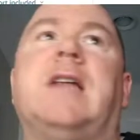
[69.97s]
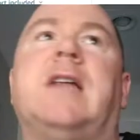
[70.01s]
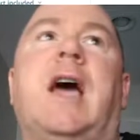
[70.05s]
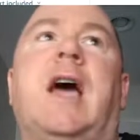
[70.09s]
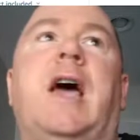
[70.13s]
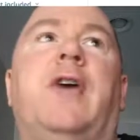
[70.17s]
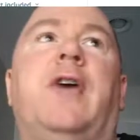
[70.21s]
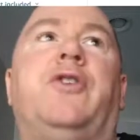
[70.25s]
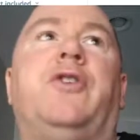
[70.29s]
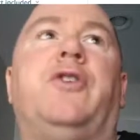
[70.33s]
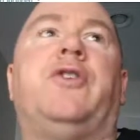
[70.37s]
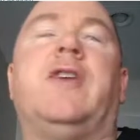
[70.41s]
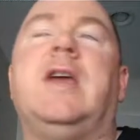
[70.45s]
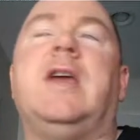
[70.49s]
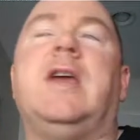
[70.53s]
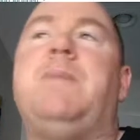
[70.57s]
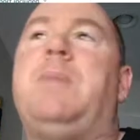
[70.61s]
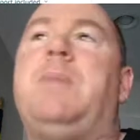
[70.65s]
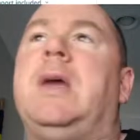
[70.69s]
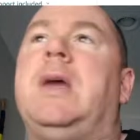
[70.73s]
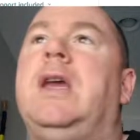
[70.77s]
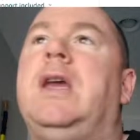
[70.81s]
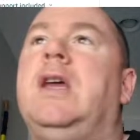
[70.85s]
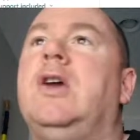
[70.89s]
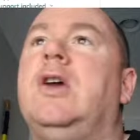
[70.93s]

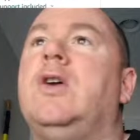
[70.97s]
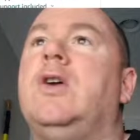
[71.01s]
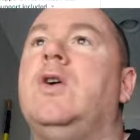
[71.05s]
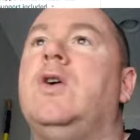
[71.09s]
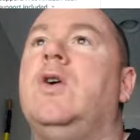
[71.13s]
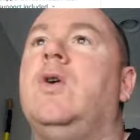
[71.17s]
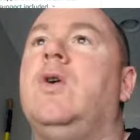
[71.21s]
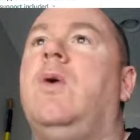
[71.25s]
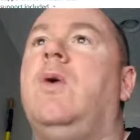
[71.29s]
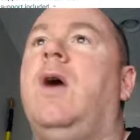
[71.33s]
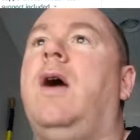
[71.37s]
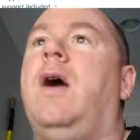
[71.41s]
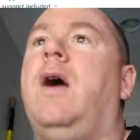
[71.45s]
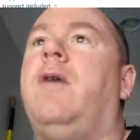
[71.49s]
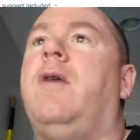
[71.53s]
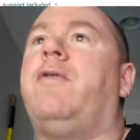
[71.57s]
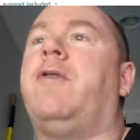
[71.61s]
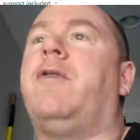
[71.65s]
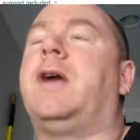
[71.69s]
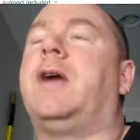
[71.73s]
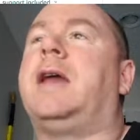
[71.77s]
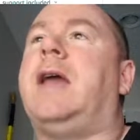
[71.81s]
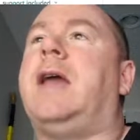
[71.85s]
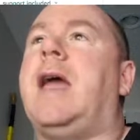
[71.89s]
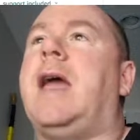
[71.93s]
CPU for
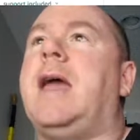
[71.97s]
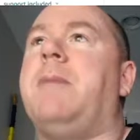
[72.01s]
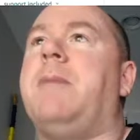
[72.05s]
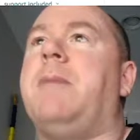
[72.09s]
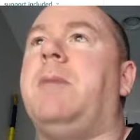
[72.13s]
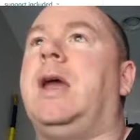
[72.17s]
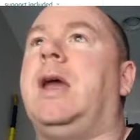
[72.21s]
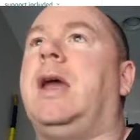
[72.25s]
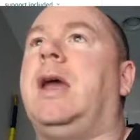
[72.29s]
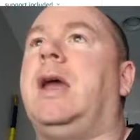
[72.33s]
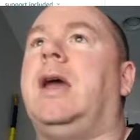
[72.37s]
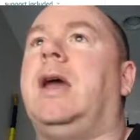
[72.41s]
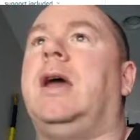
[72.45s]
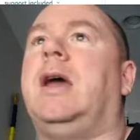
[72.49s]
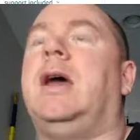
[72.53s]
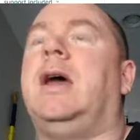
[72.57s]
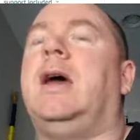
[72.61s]
gaming.